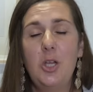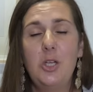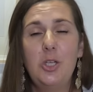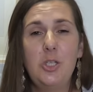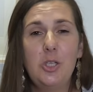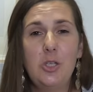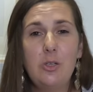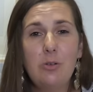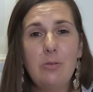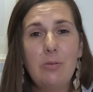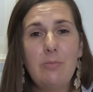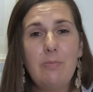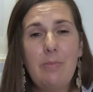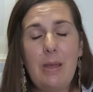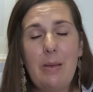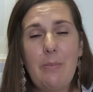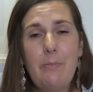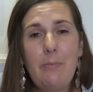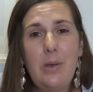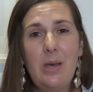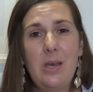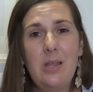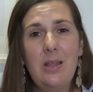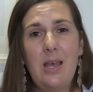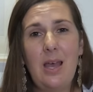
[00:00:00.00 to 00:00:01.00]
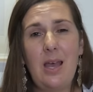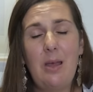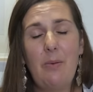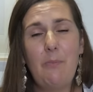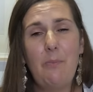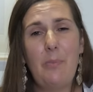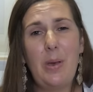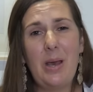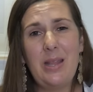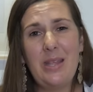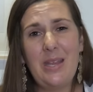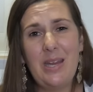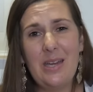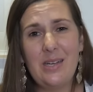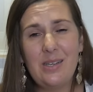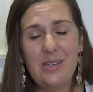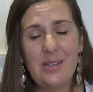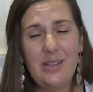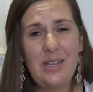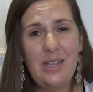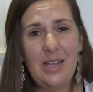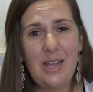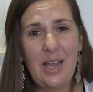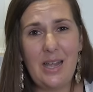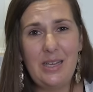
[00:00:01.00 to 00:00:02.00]
Do remember that by the end of
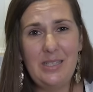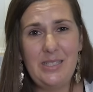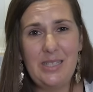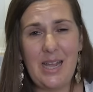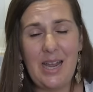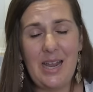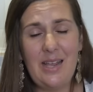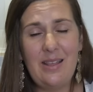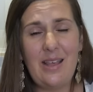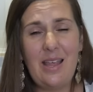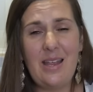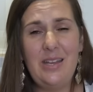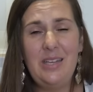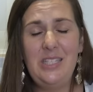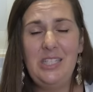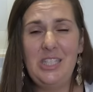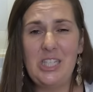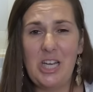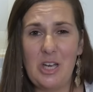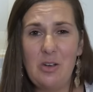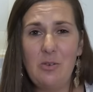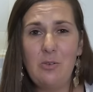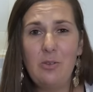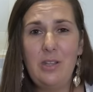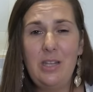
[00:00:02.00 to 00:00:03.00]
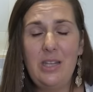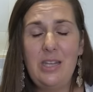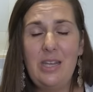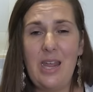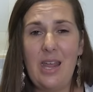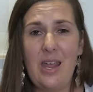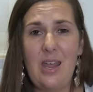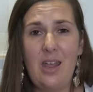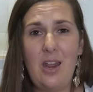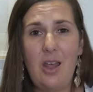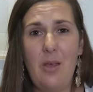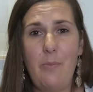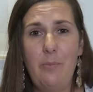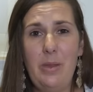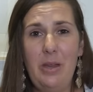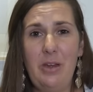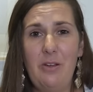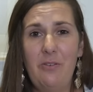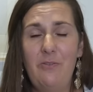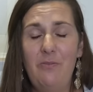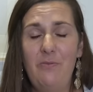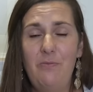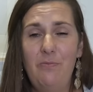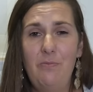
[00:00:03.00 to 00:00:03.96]
the day, they generally get a bit